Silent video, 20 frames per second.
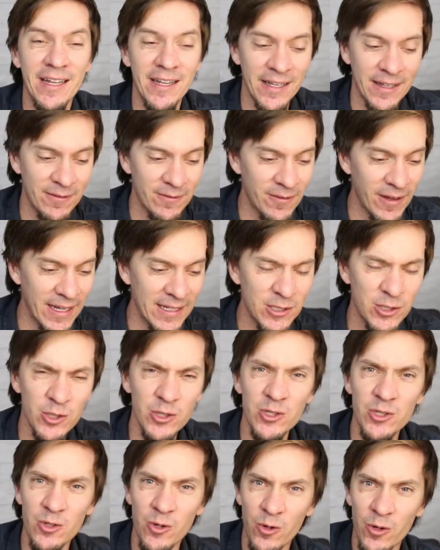
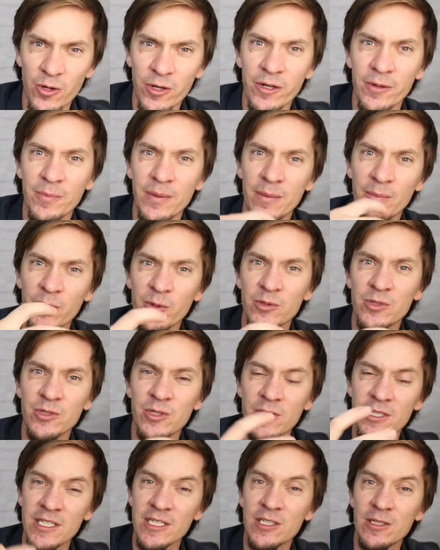investors or people
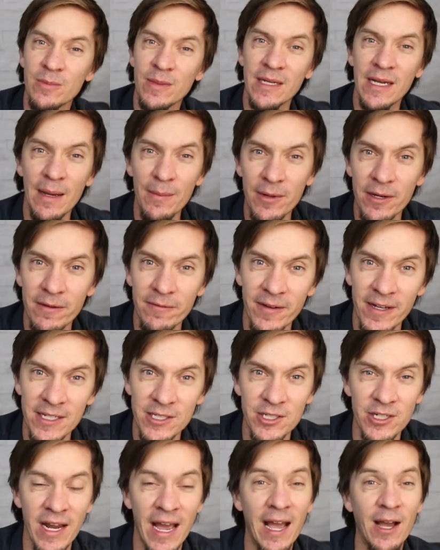searching to become an
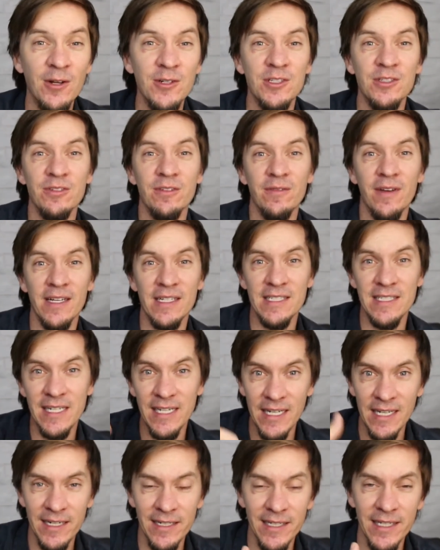investor how to invest
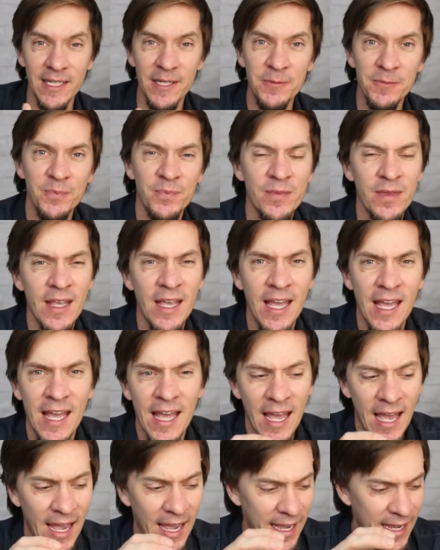in Italy.
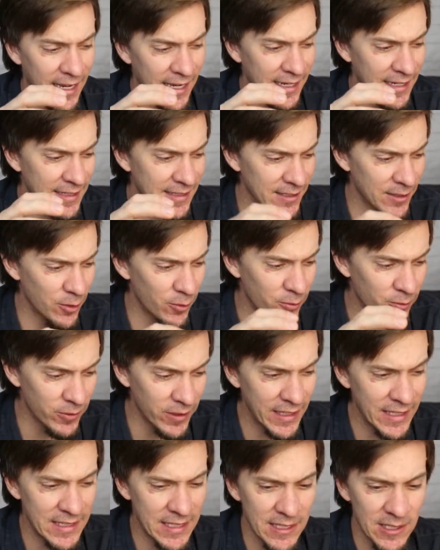And the
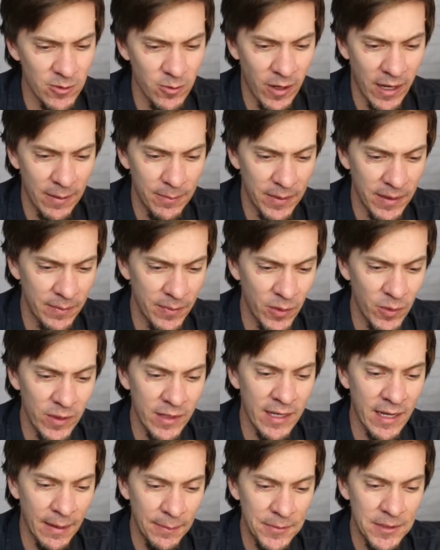reasons why people
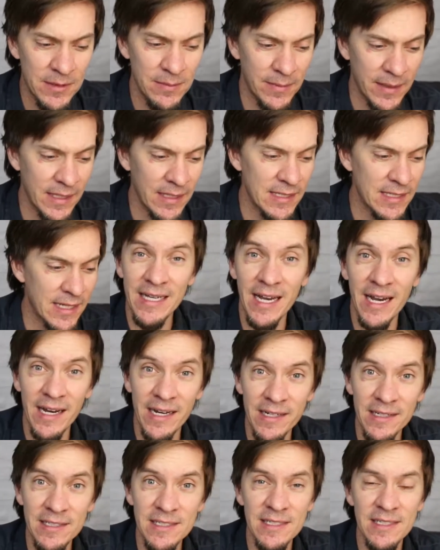would come to me is
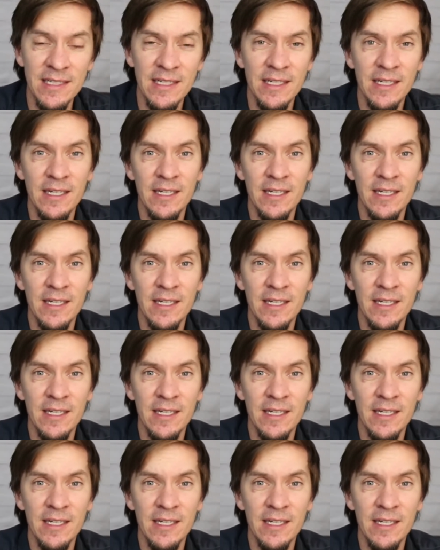because